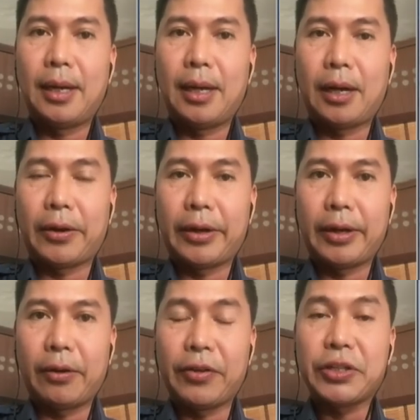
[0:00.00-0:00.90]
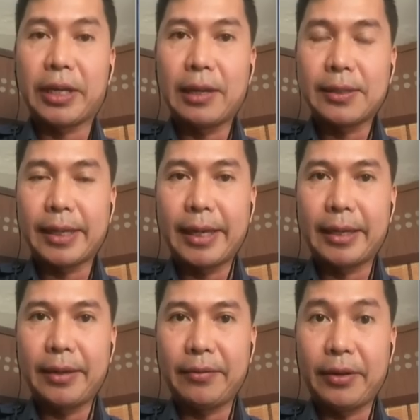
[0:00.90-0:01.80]
our officials and
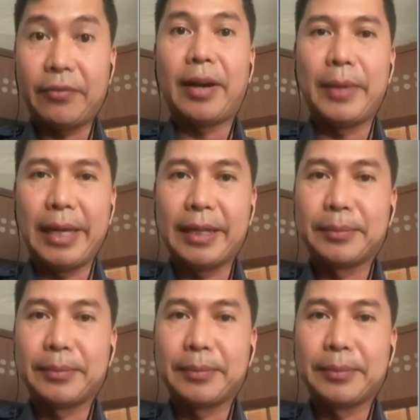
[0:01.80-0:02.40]
the family.